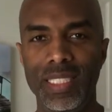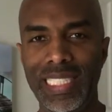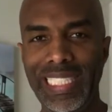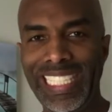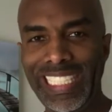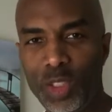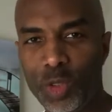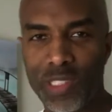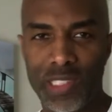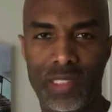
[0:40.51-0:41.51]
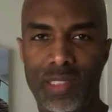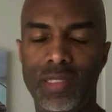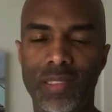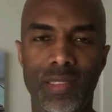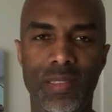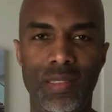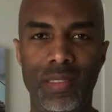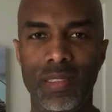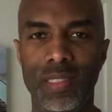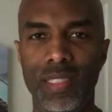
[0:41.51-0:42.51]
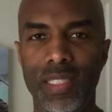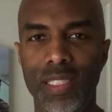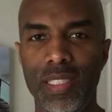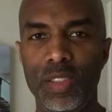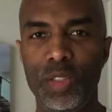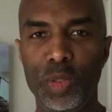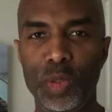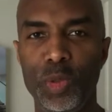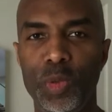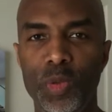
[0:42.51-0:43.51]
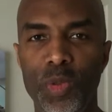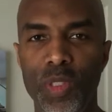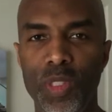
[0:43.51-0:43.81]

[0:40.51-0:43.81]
the interest and